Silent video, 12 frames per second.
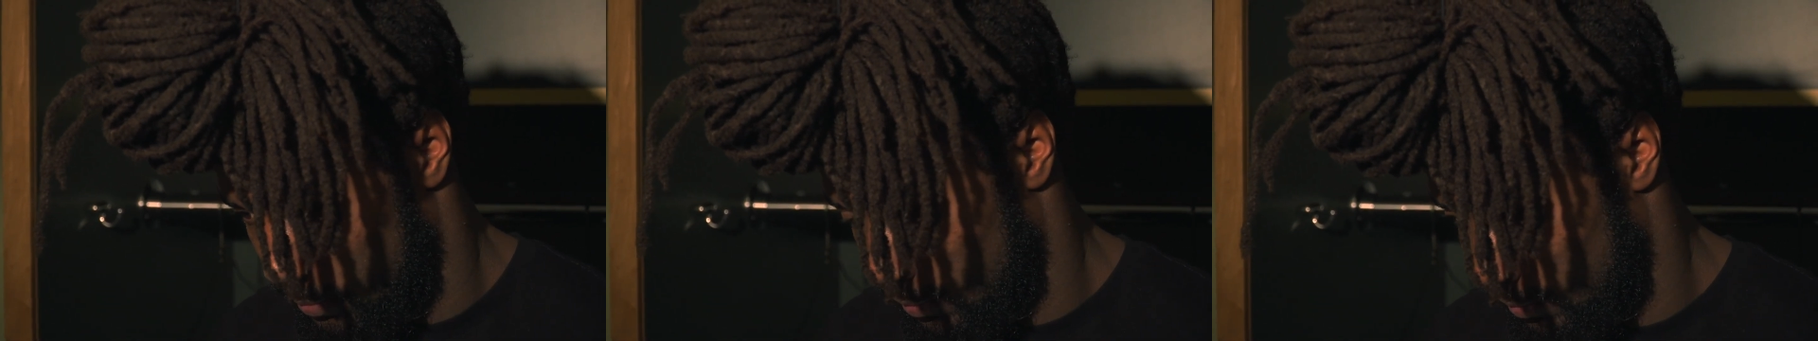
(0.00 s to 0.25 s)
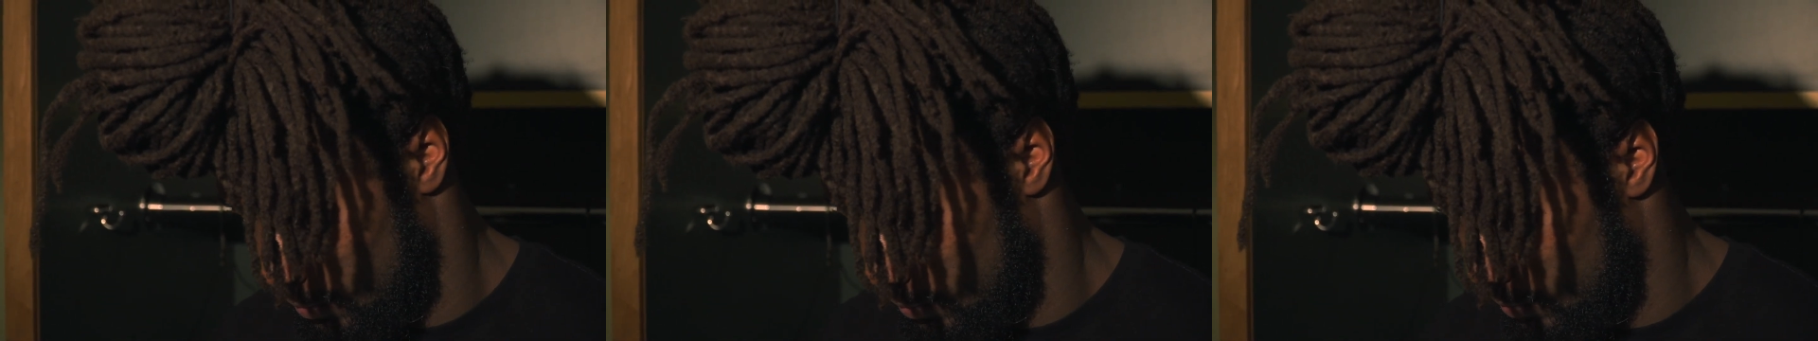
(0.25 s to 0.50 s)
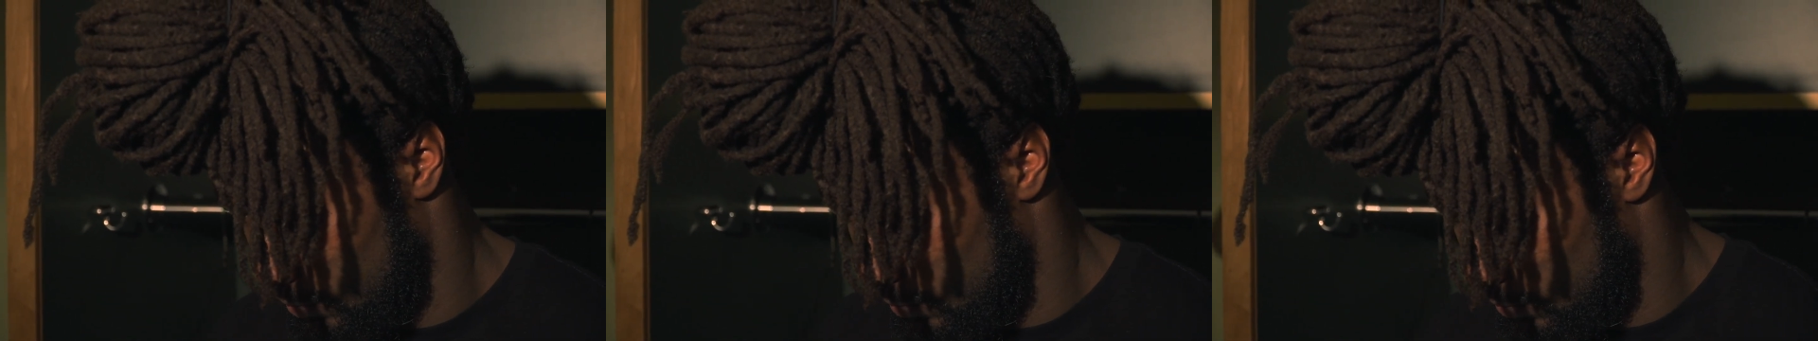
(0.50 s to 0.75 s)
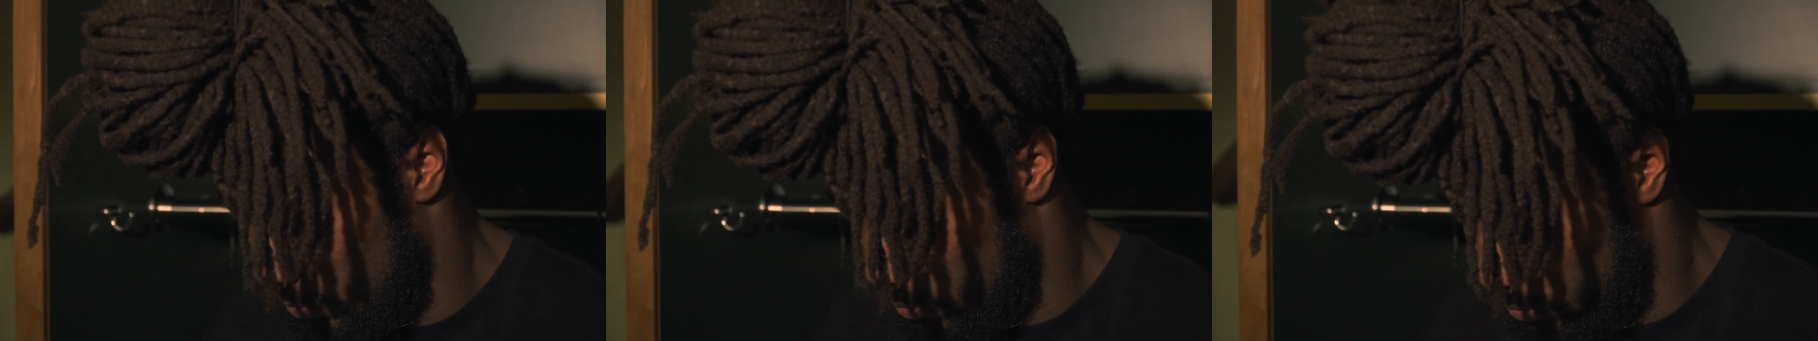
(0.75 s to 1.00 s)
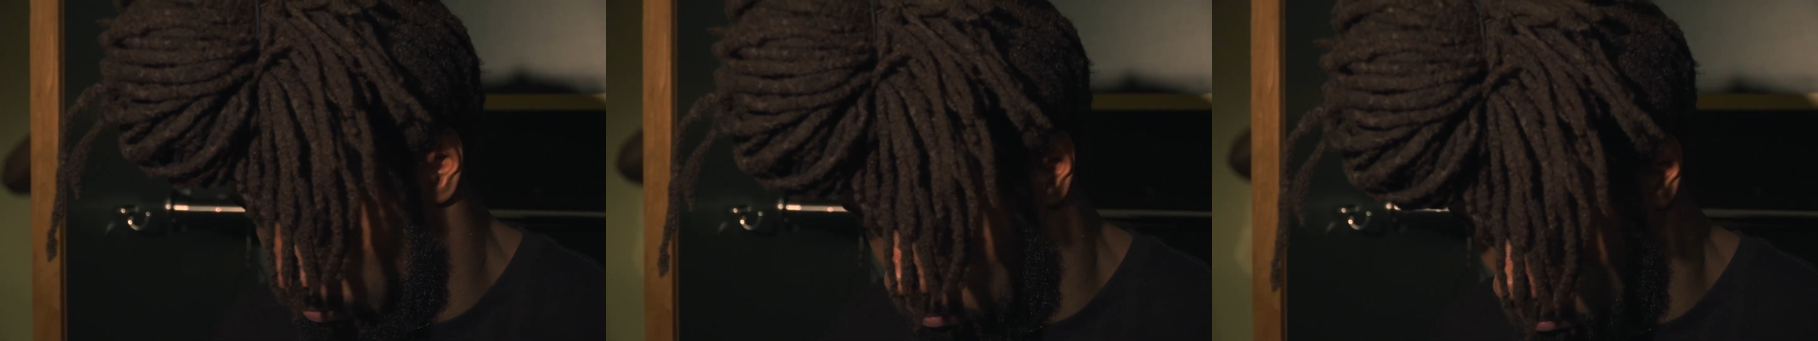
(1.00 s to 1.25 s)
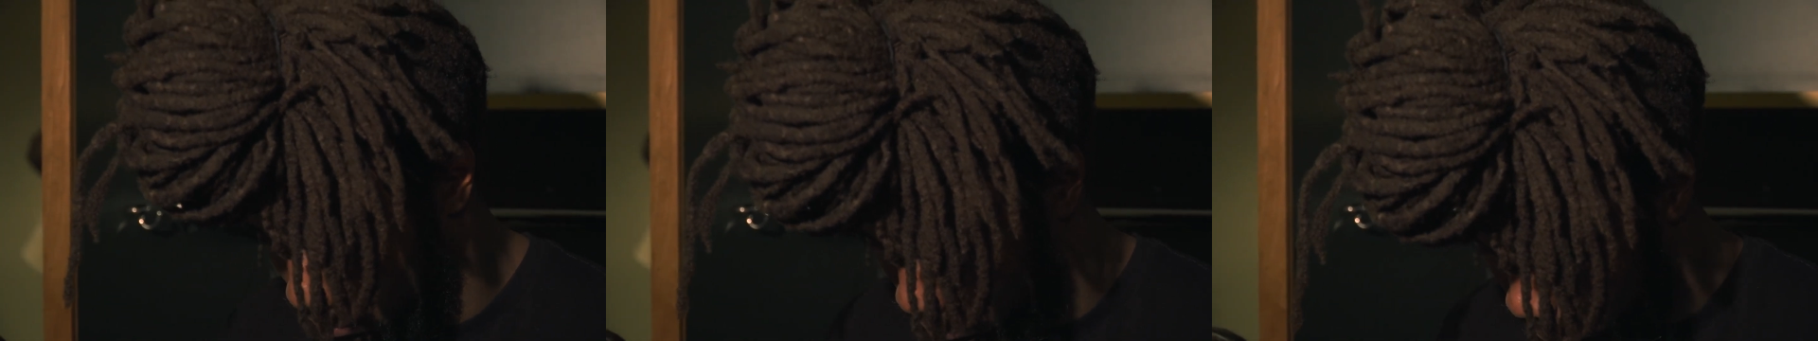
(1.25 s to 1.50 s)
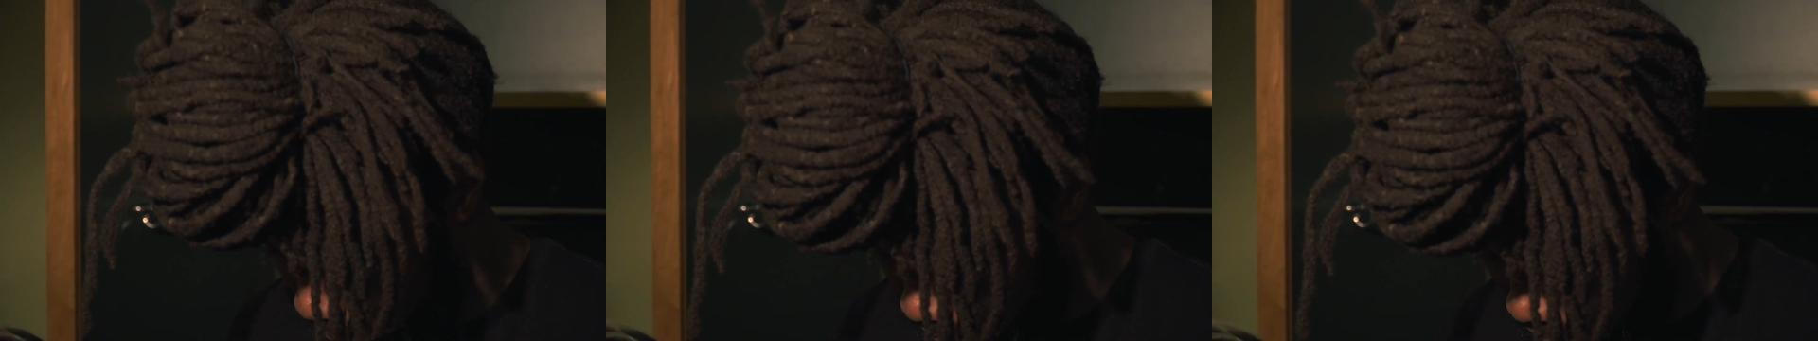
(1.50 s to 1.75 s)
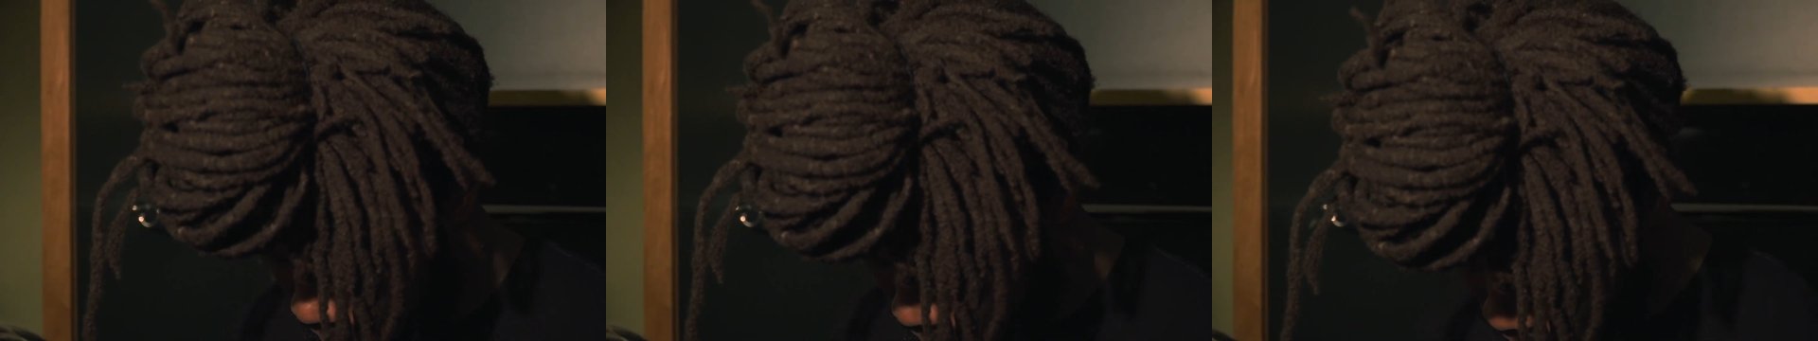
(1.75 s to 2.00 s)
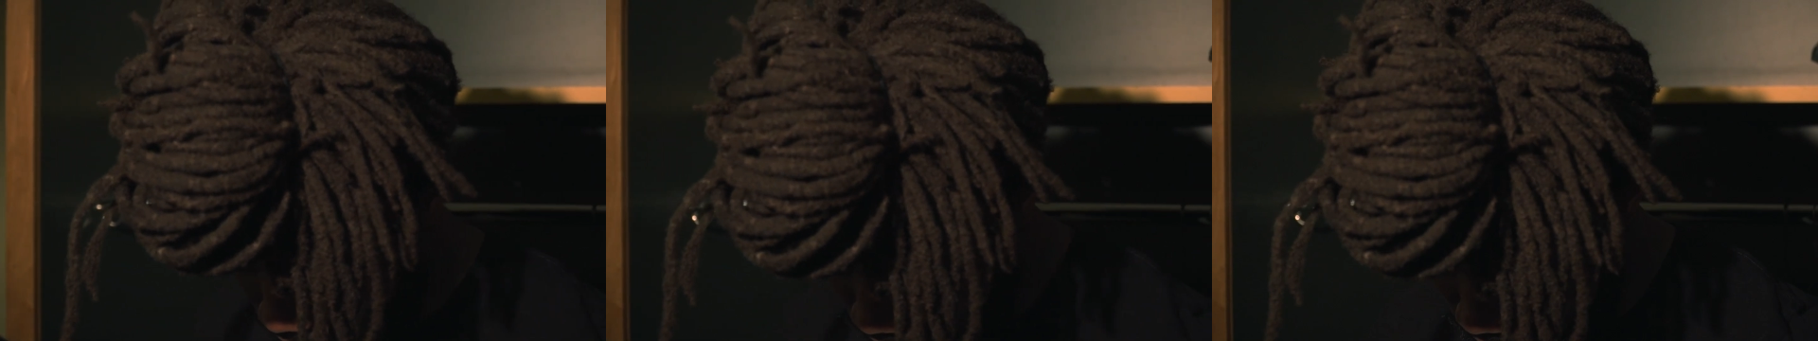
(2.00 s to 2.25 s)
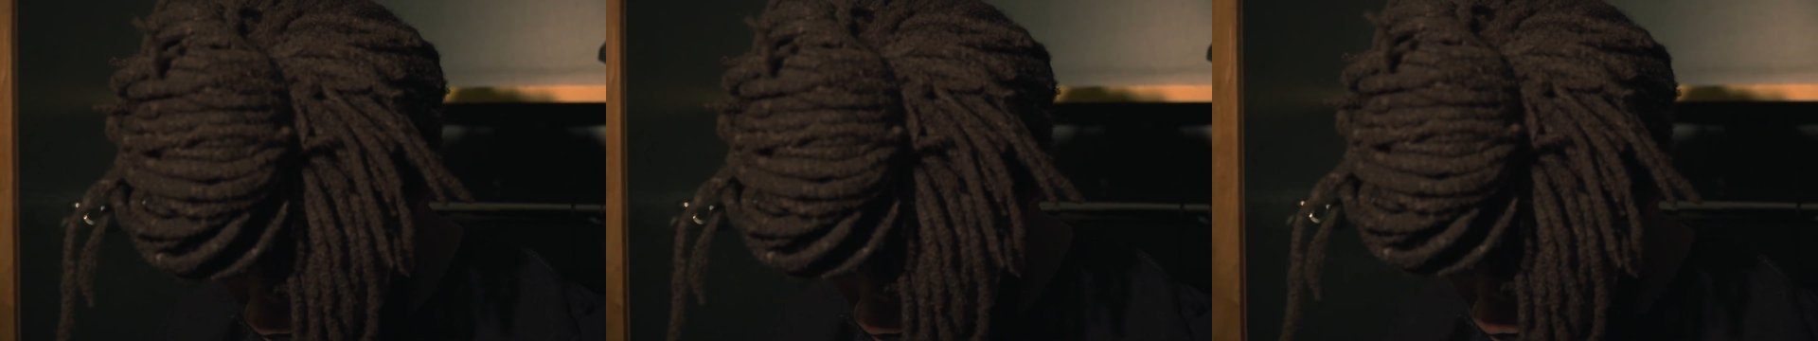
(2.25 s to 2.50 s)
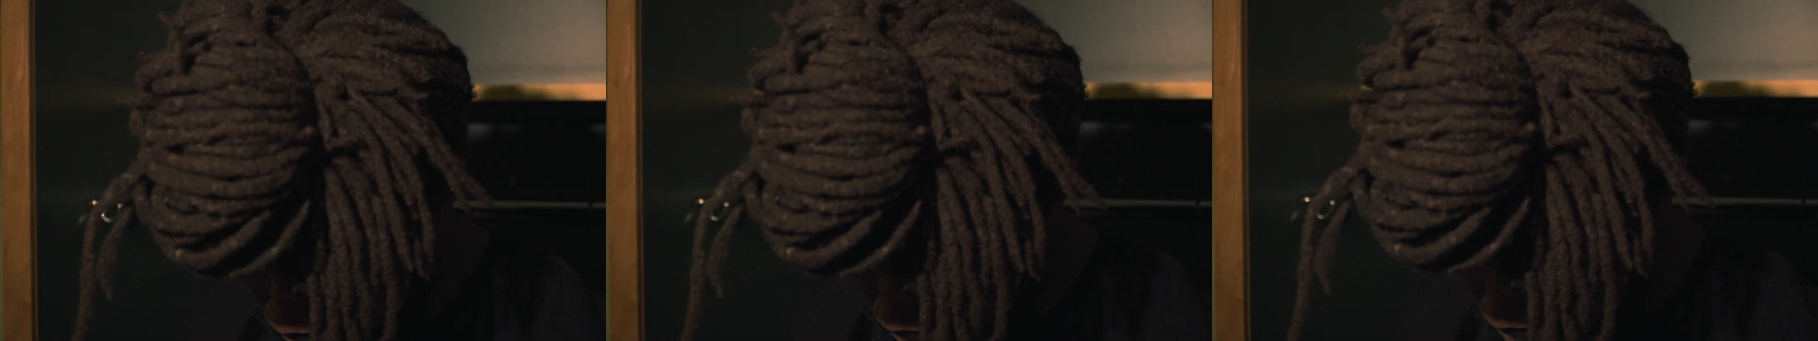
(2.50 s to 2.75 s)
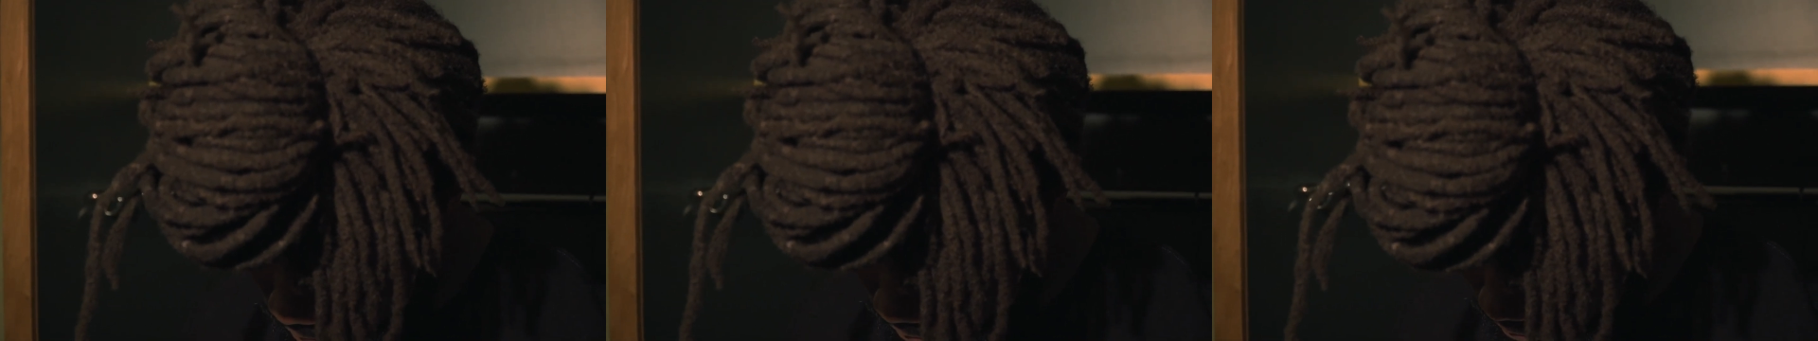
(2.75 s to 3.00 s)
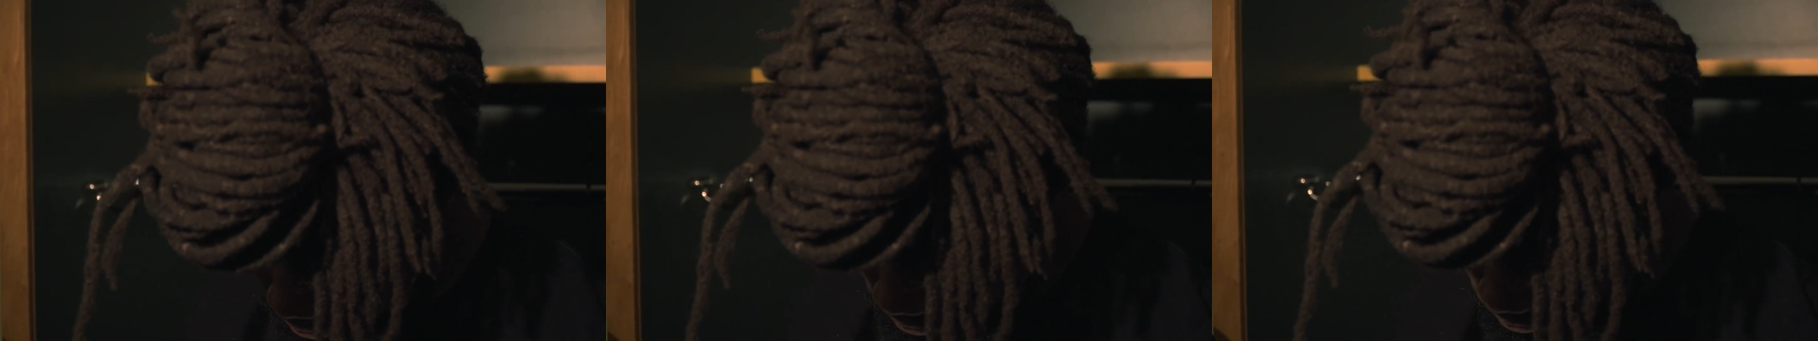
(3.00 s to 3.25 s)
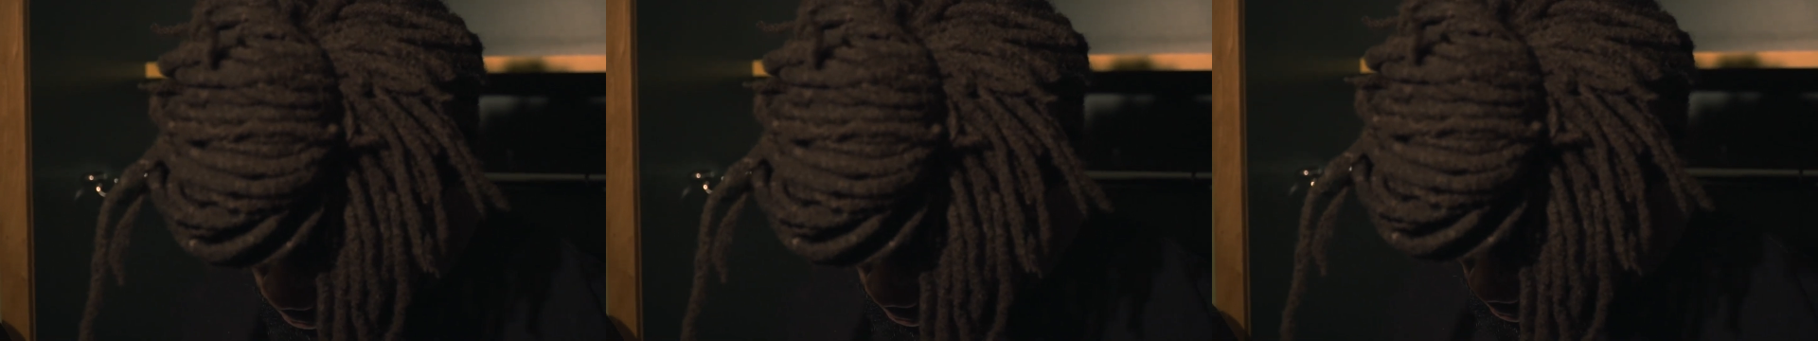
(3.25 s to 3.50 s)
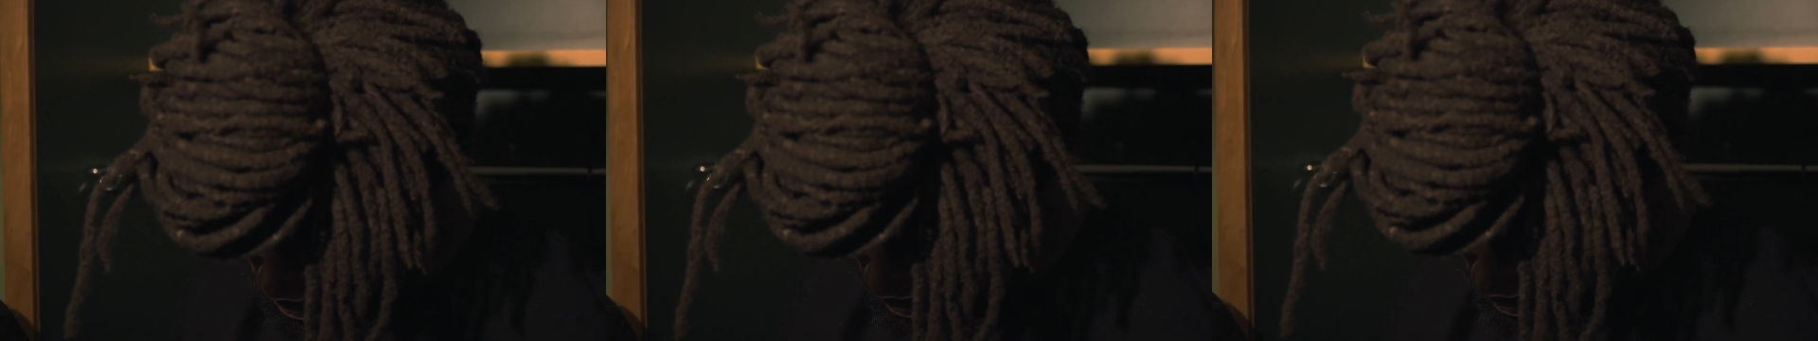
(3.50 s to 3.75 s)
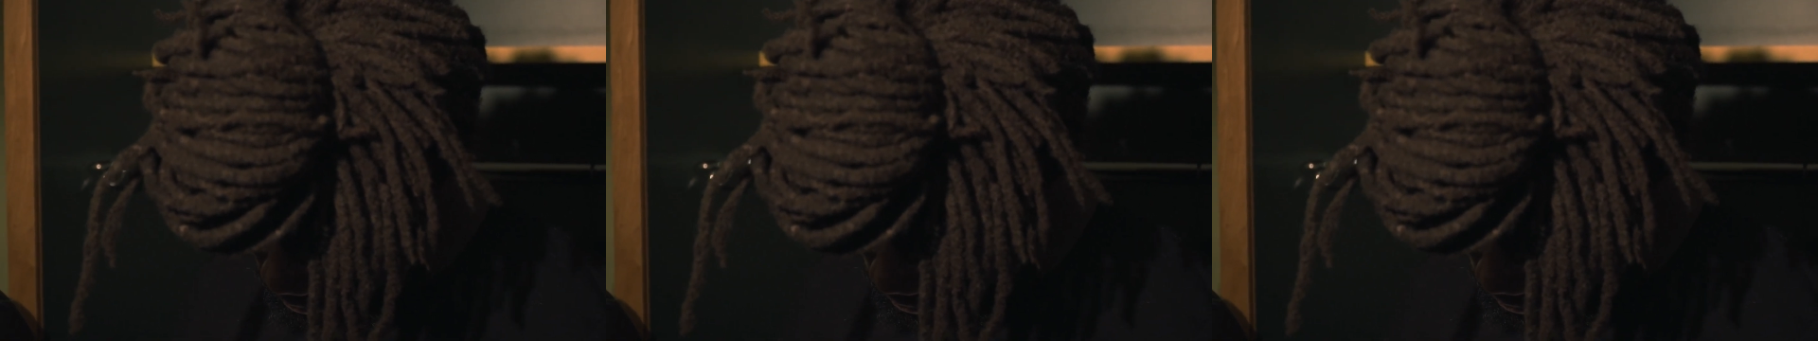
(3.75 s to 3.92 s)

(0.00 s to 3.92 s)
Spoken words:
Nobody's mouth can be seen.